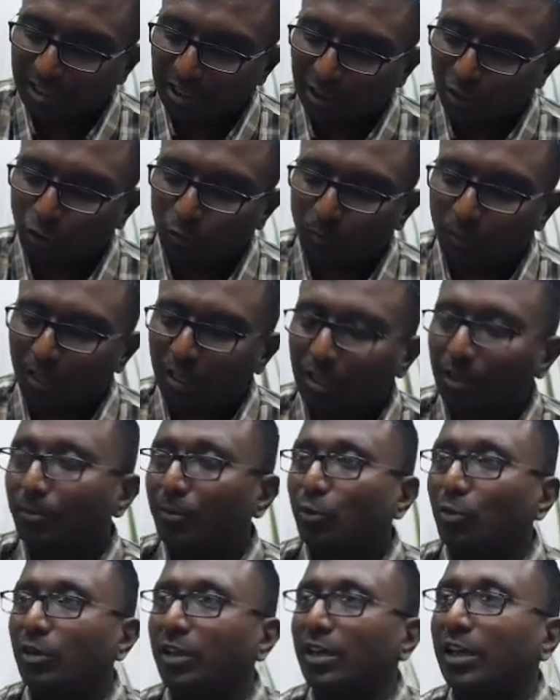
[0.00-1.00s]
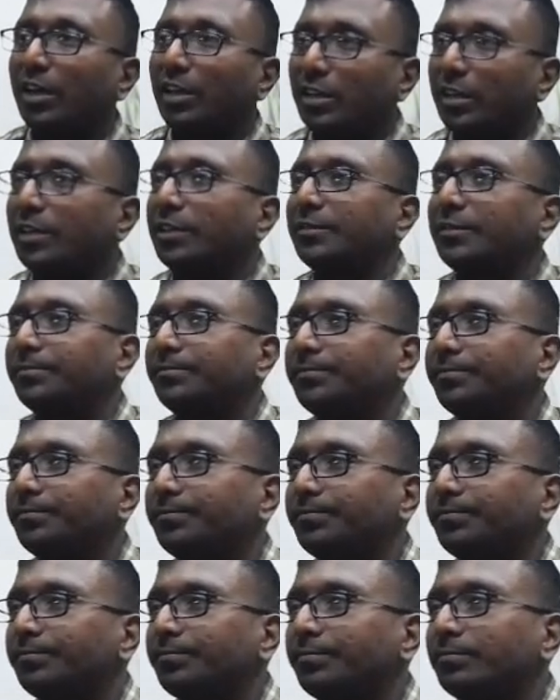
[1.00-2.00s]
is yet to be communicated.
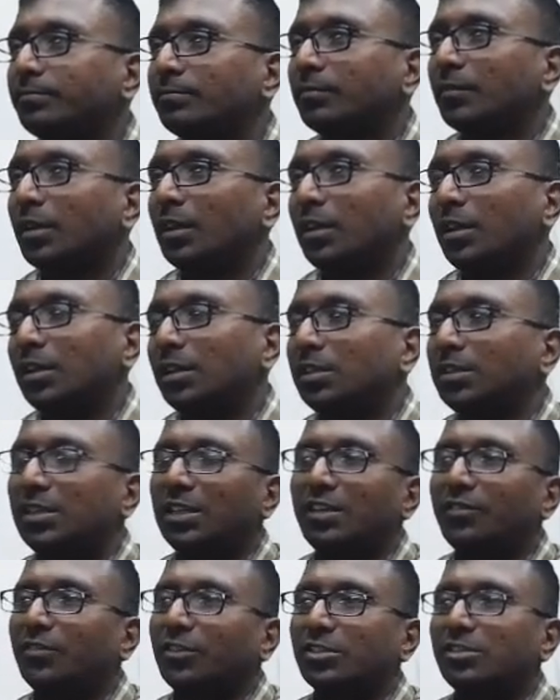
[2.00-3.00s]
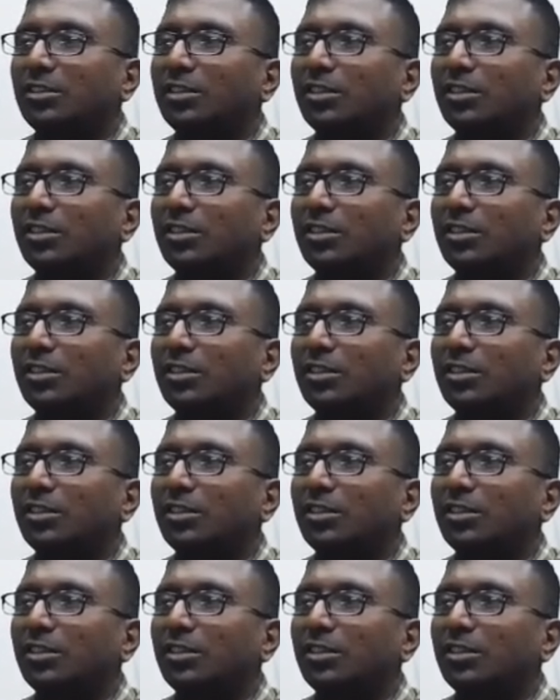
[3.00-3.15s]
See, first